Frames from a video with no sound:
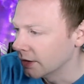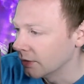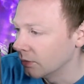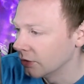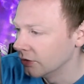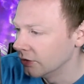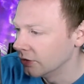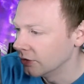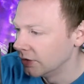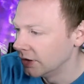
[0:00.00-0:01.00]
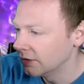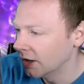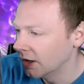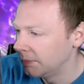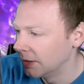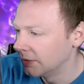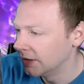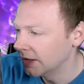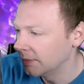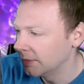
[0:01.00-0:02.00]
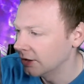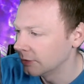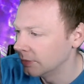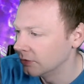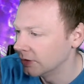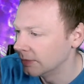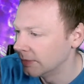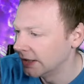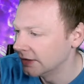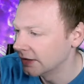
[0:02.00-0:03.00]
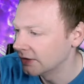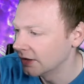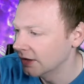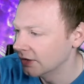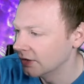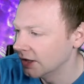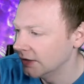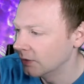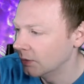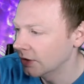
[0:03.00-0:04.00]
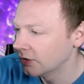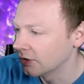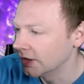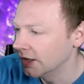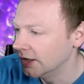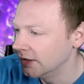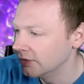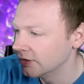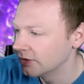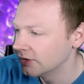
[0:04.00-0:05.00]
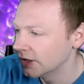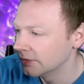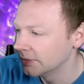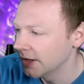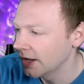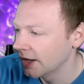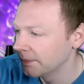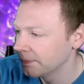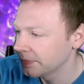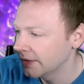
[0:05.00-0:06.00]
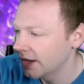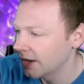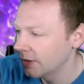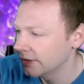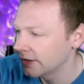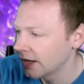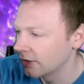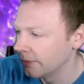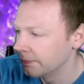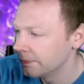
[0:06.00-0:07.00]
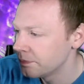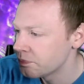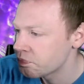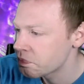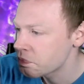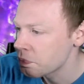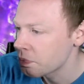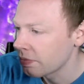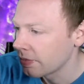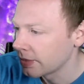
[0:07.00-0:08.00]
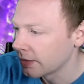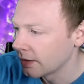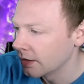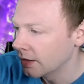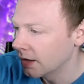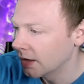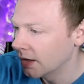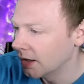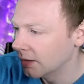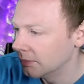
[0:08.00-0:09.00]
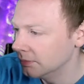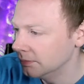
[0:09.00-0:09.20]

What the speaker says: Wasn't the Tories building how many hospitals with the money they sent us? The evil West, EU, says Joe. Yeah, where's that gone? What